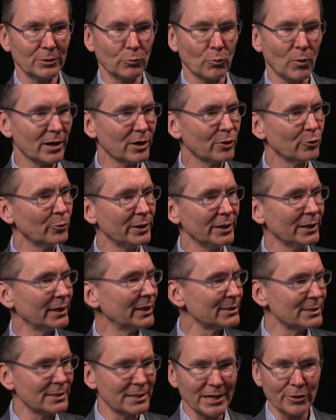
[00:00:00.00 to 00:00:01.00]
why don't we
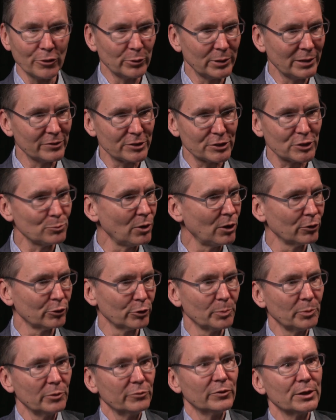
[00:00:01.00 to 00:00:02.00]
get together and have a small
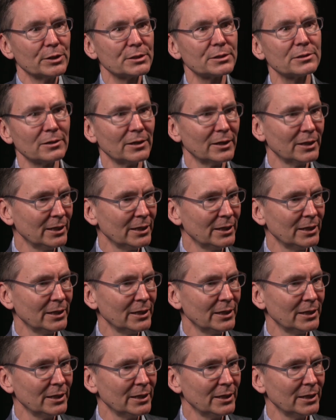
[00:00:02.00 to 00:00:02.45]
group of us